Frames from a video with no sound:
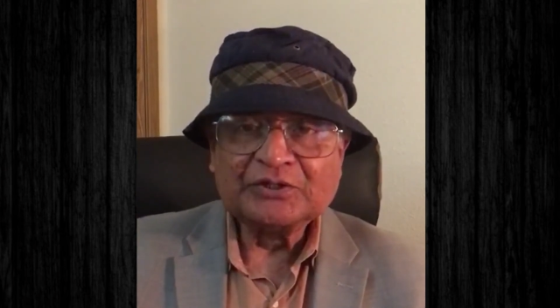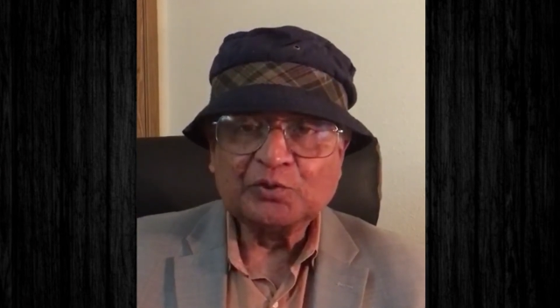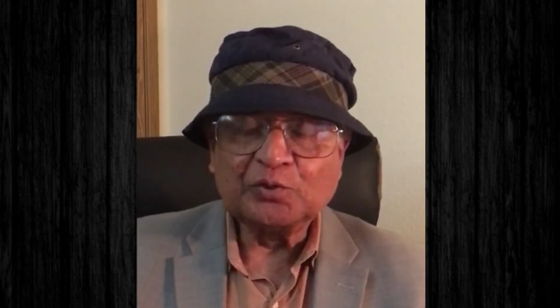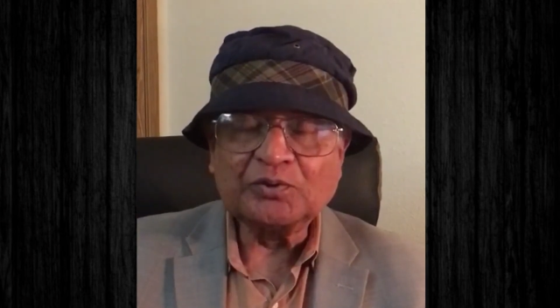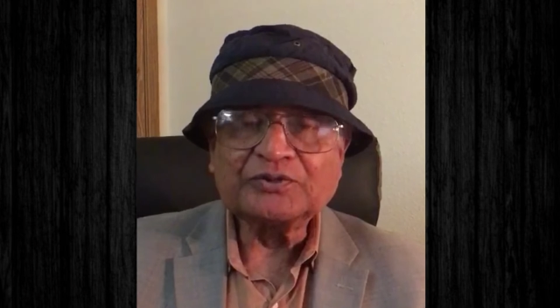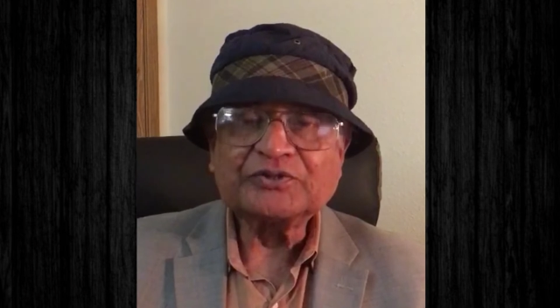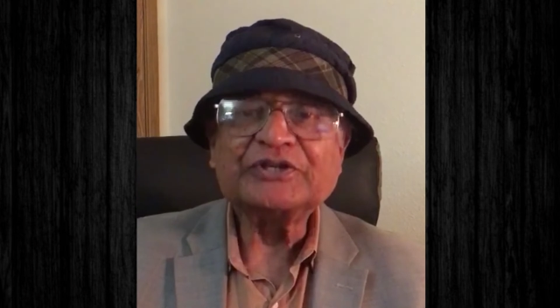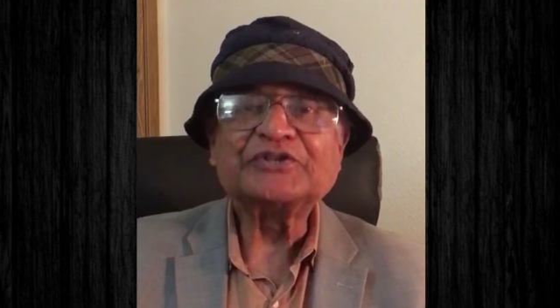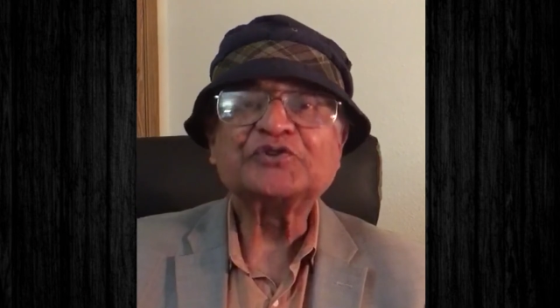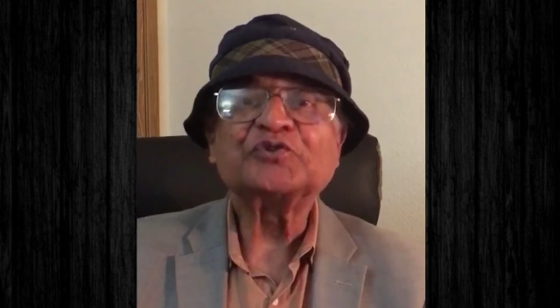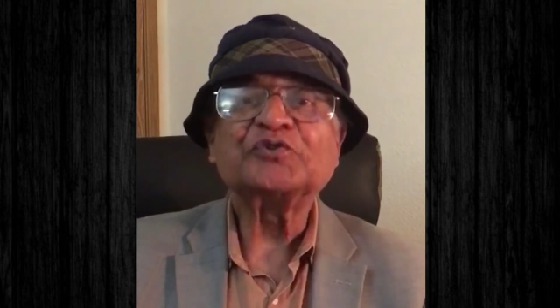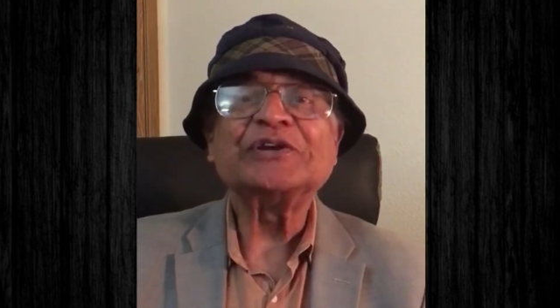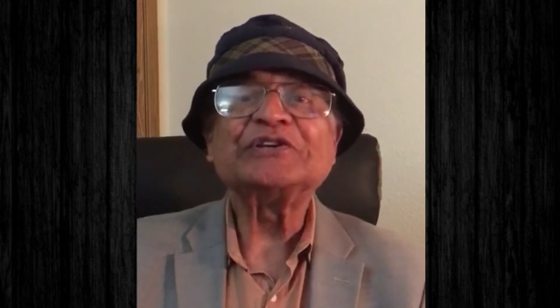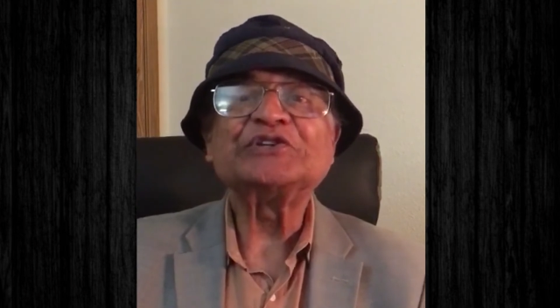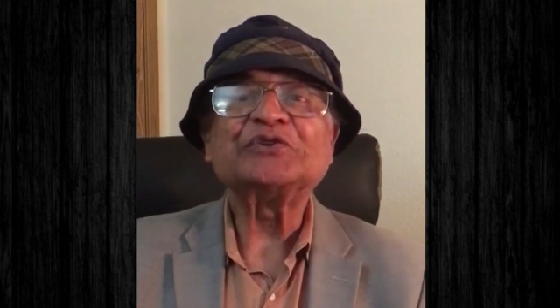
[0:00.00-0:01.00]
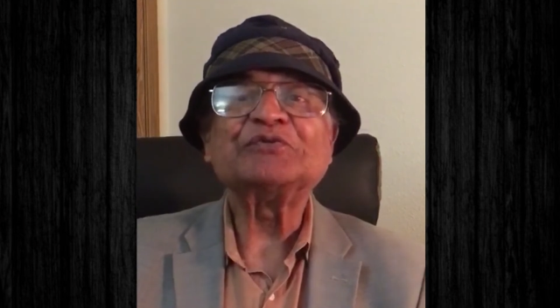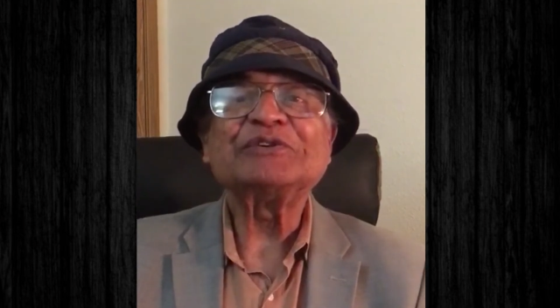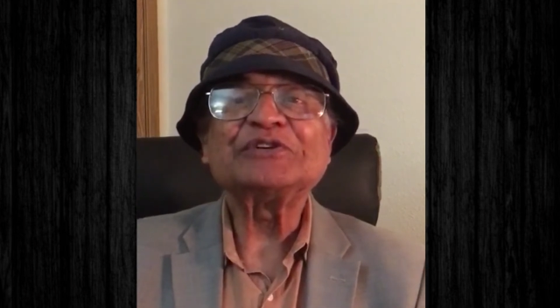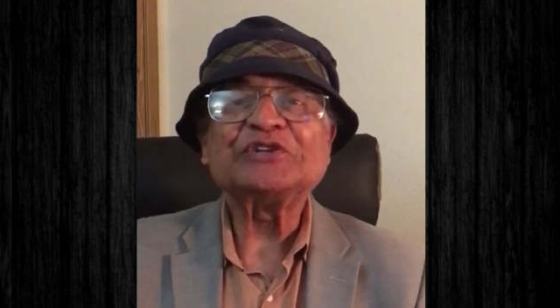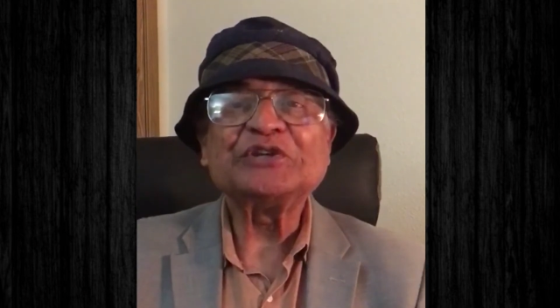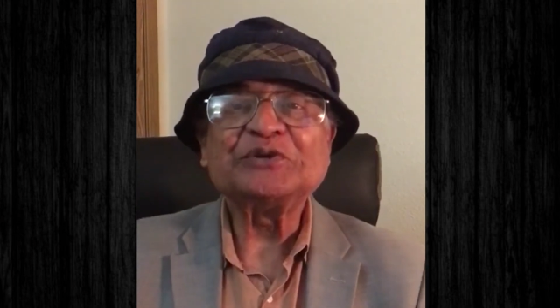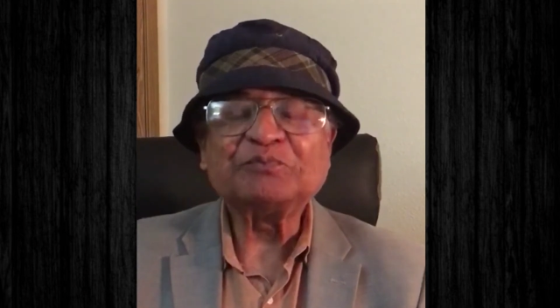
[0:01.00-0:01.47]
We'll teach
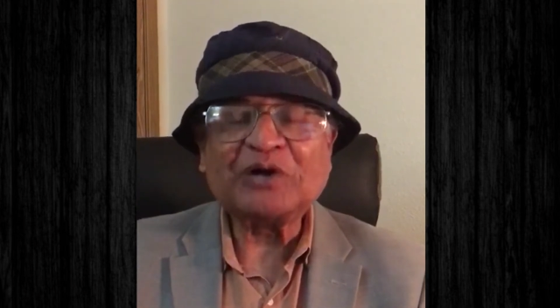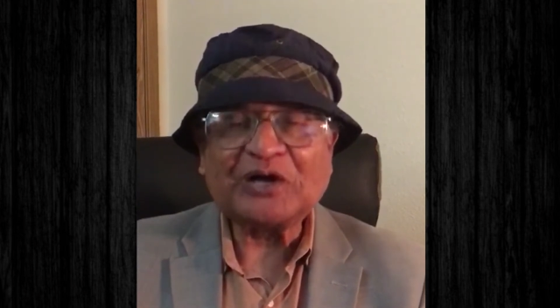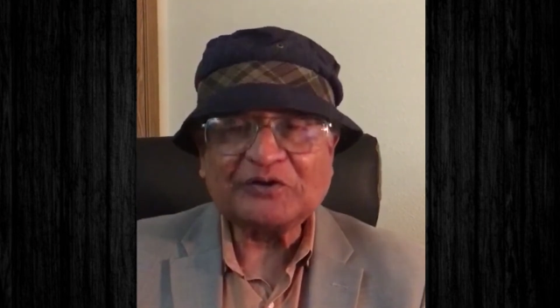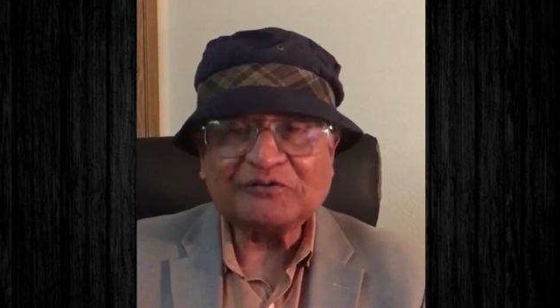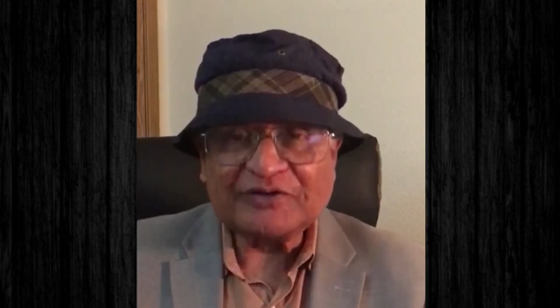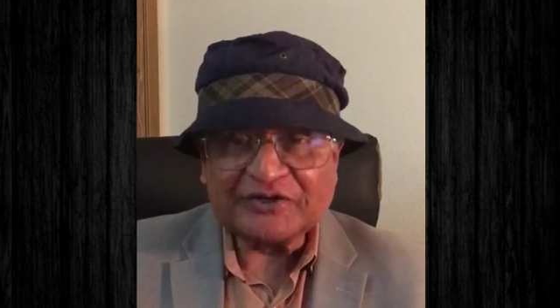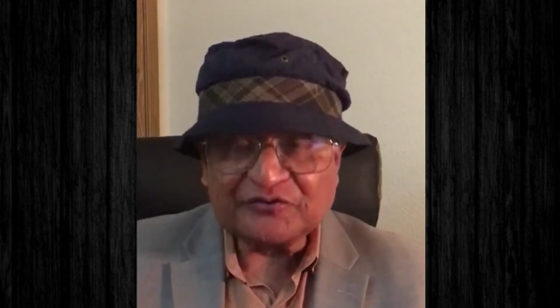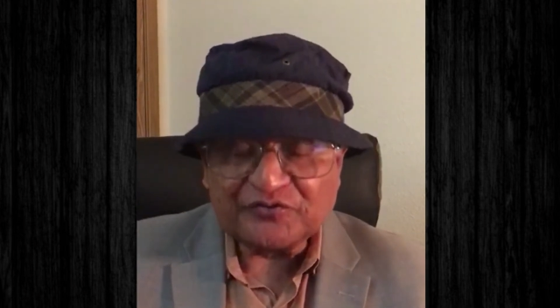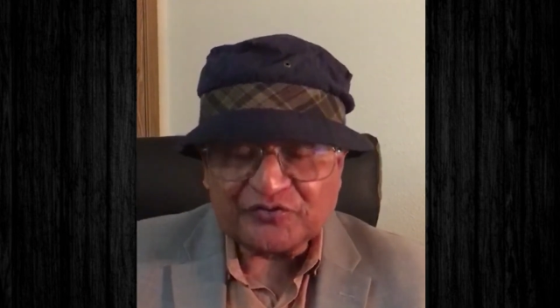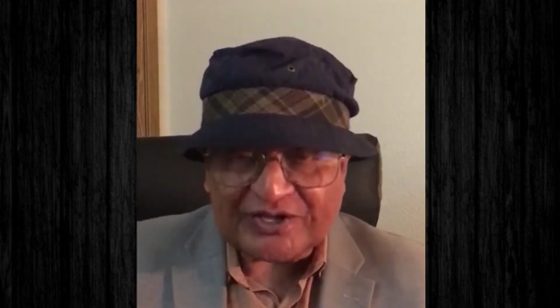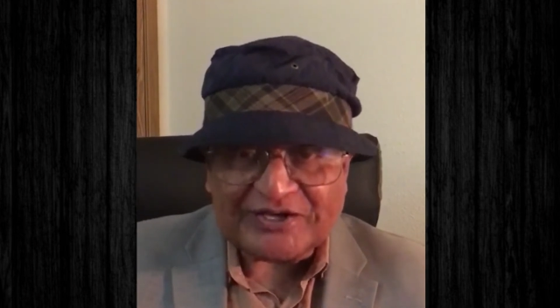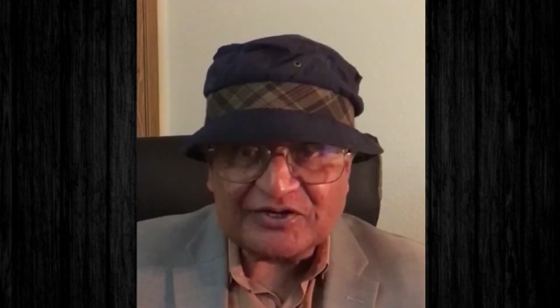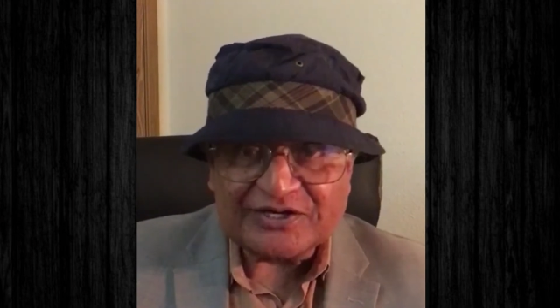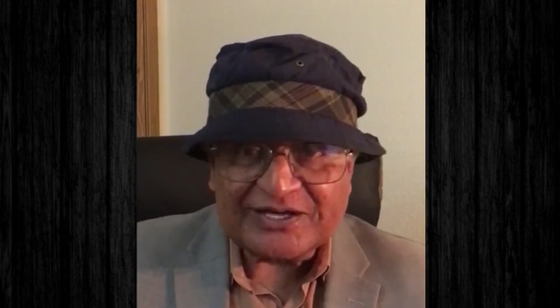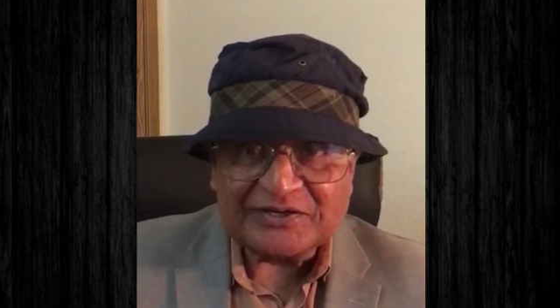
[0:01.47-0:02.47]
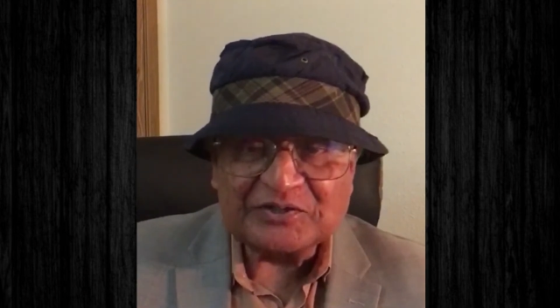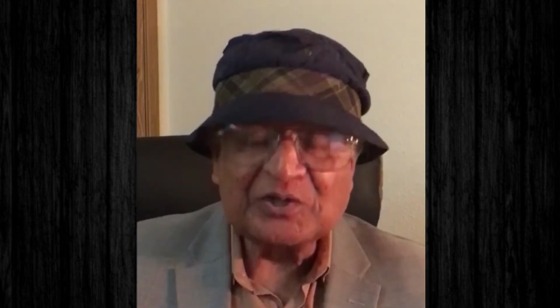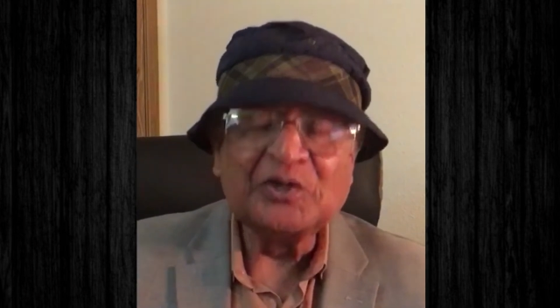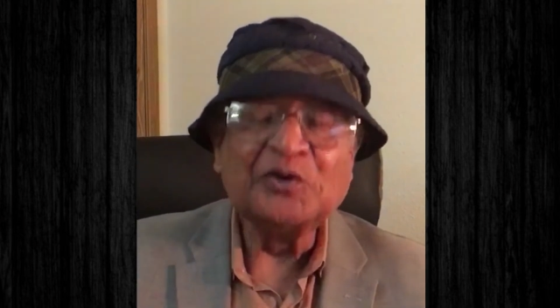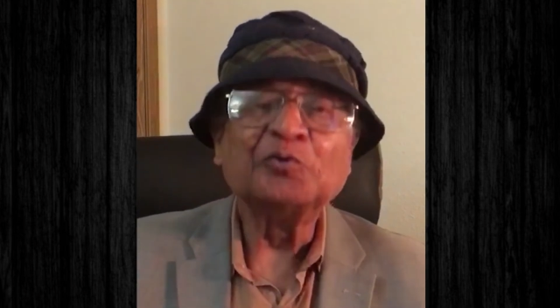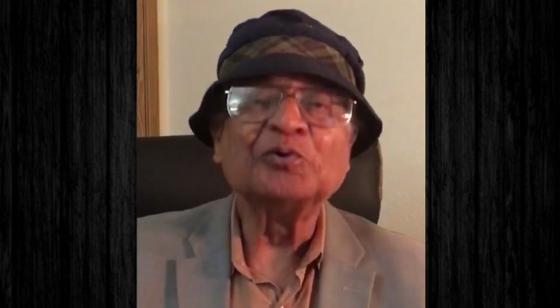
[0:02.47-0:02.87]
creativity involving thinking.